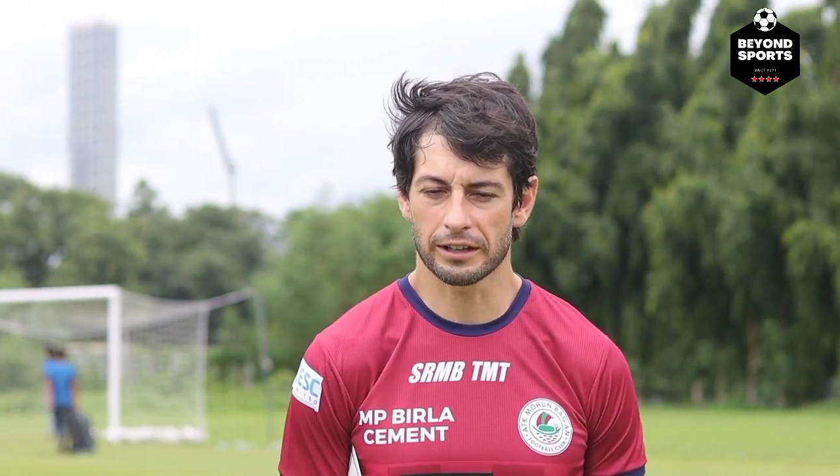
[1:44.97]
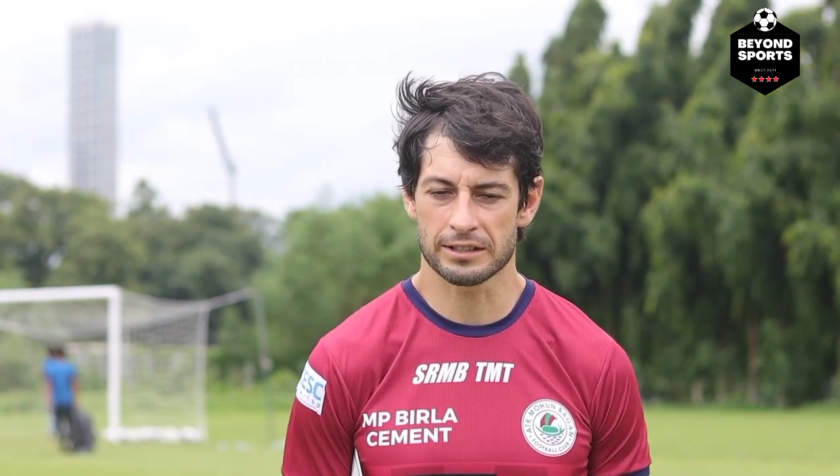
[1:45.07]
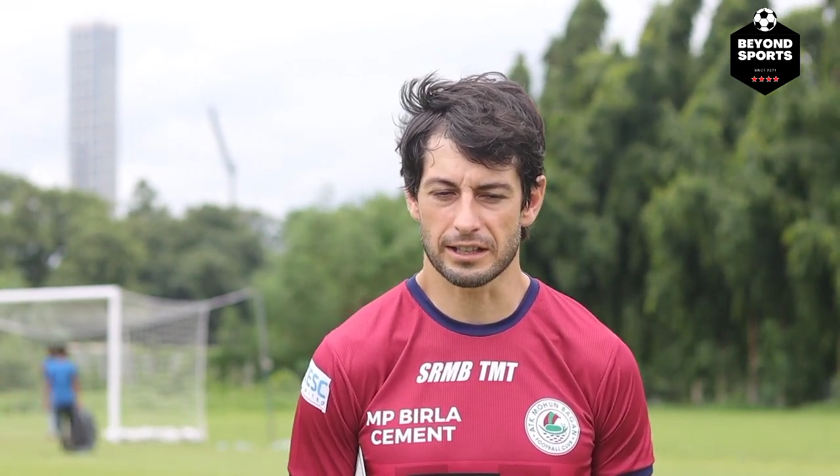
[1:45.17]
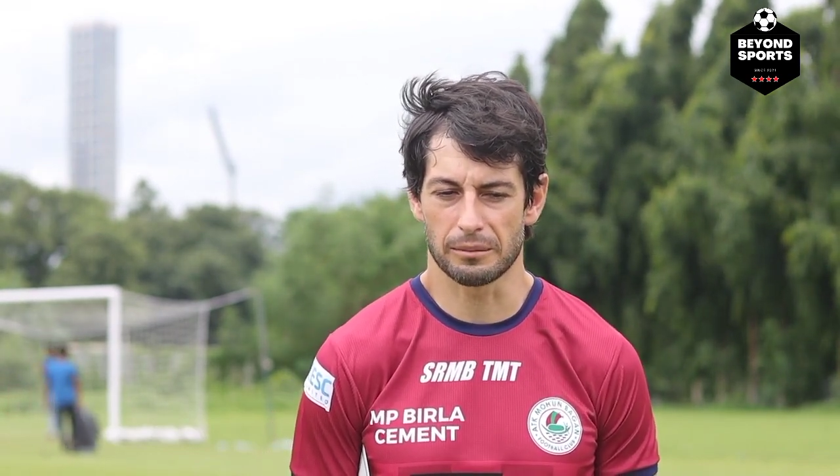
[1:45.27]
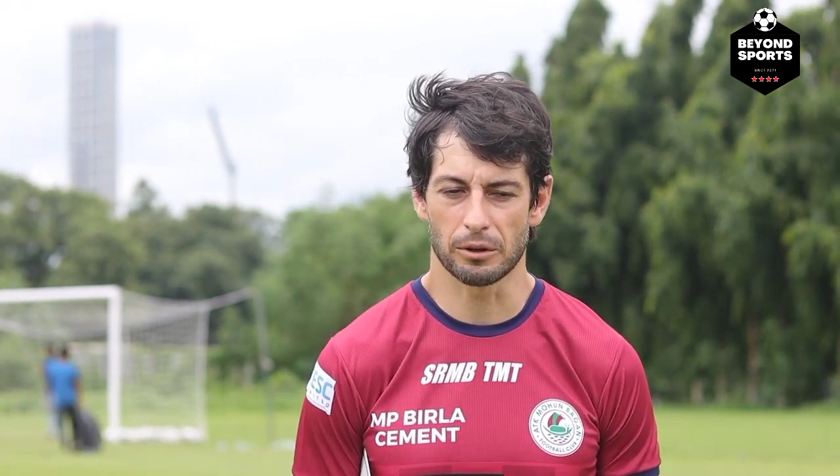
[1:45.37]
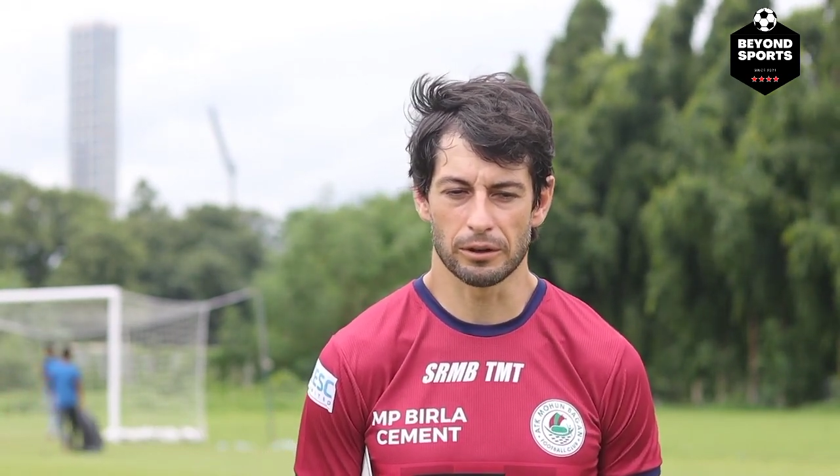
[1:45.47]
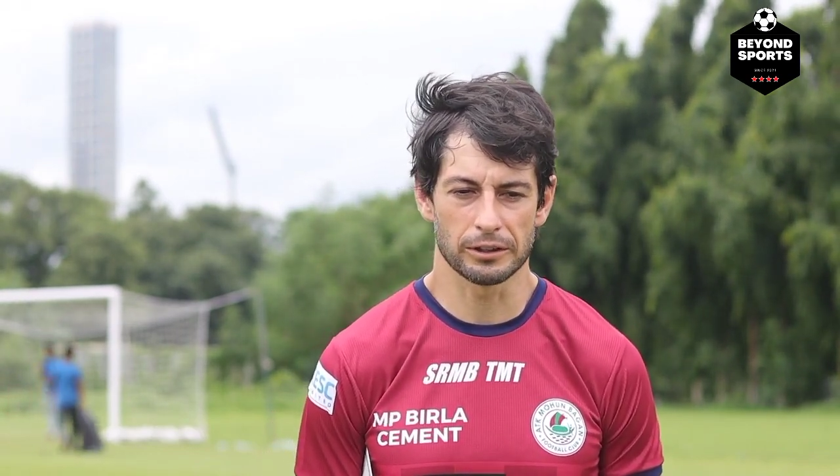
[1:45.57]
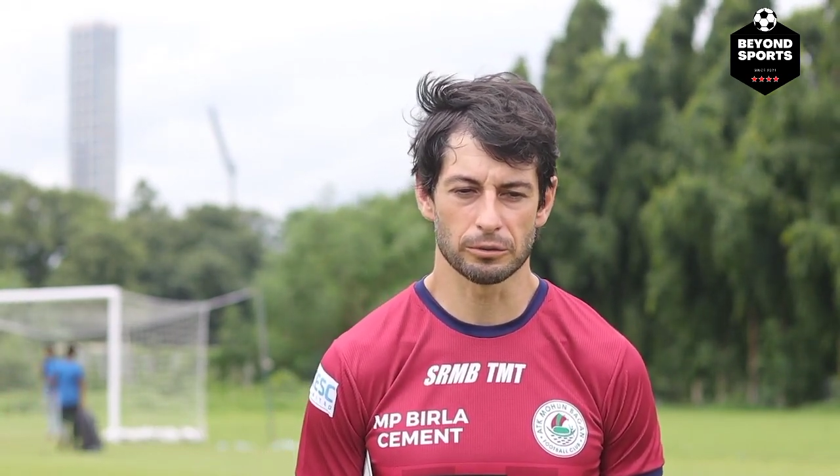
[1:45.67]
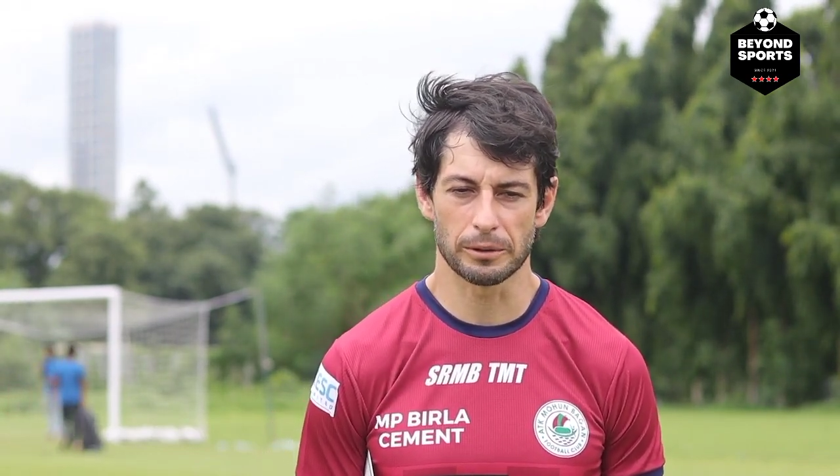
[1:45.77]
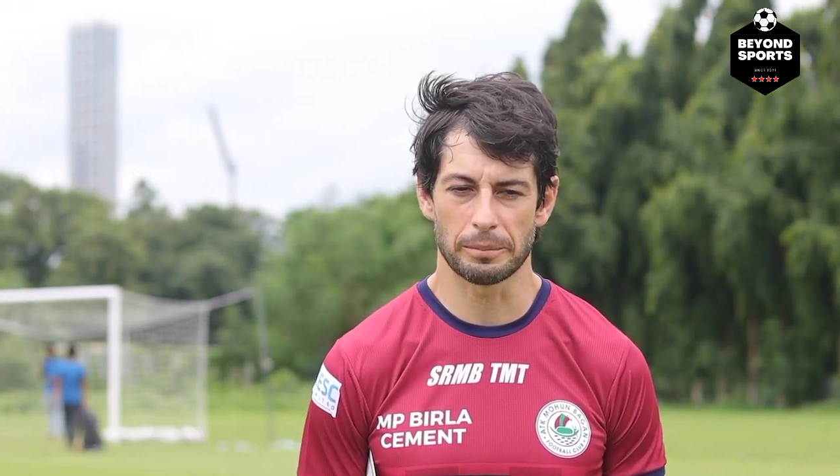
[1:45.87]
It's time
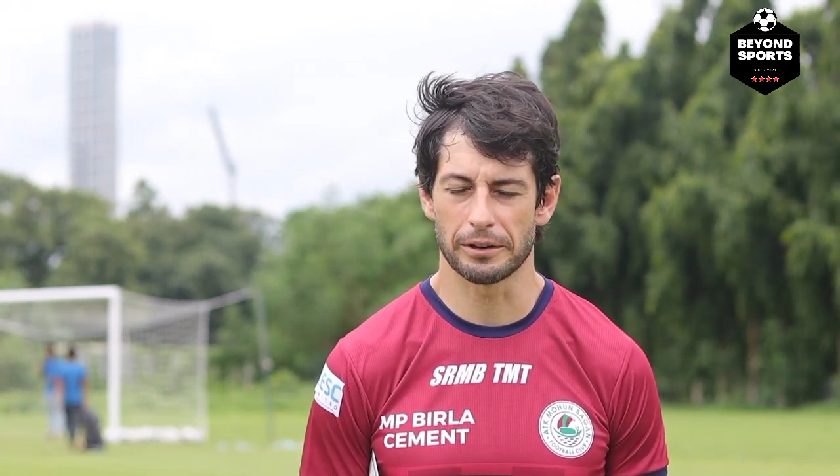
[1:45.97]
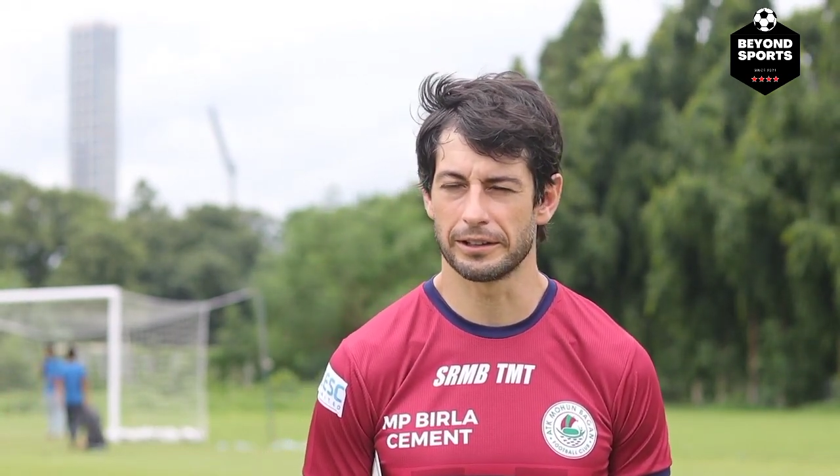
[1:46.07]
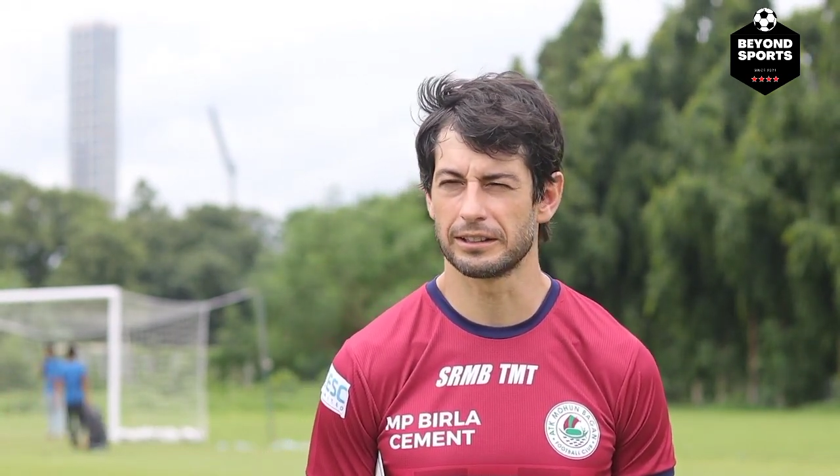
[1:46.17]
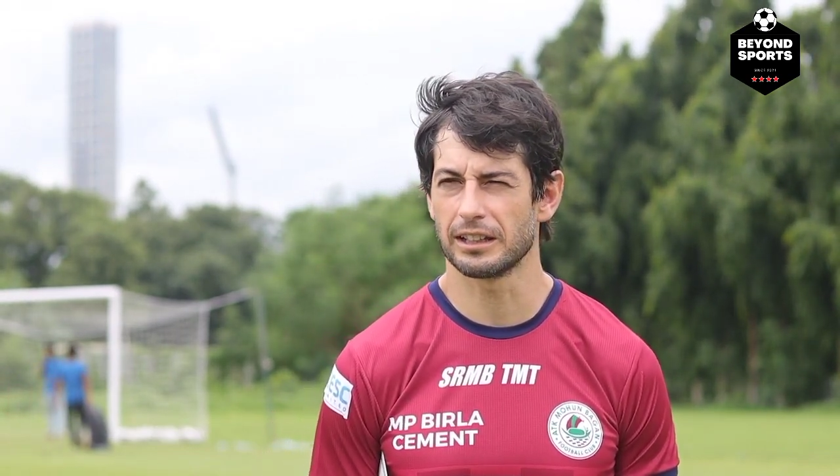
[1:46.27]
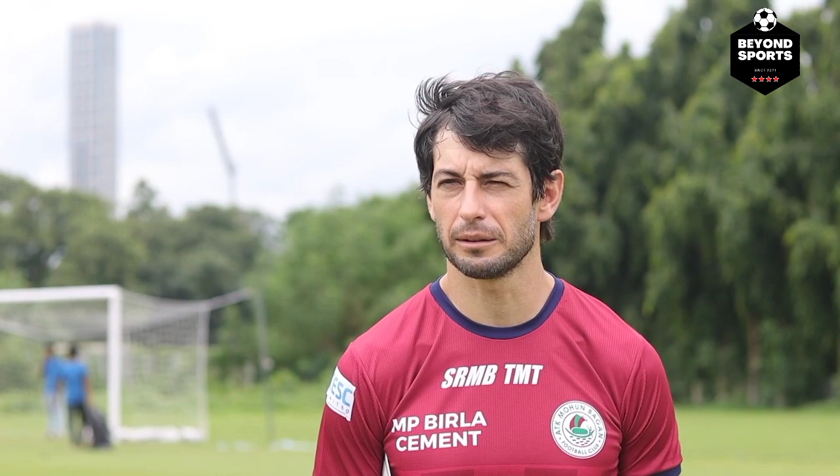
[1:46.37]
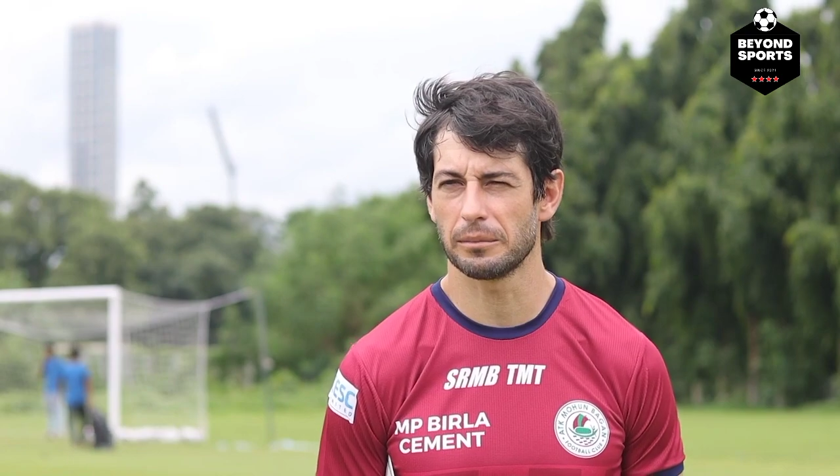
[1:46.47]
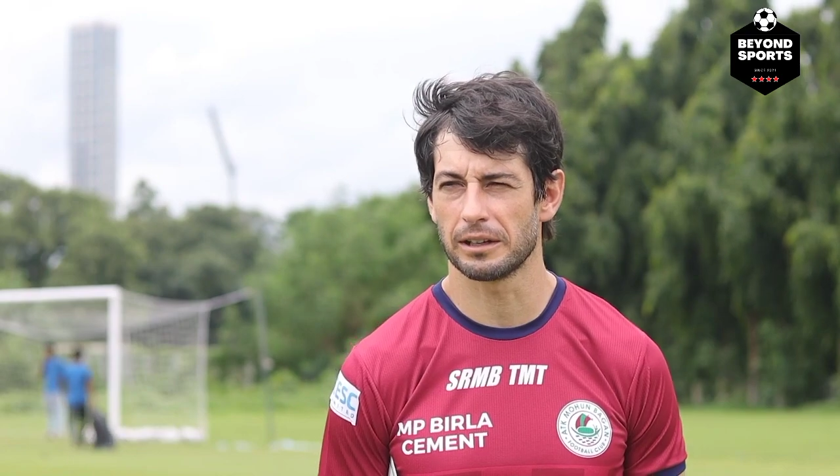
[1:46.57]
only to prepare the team,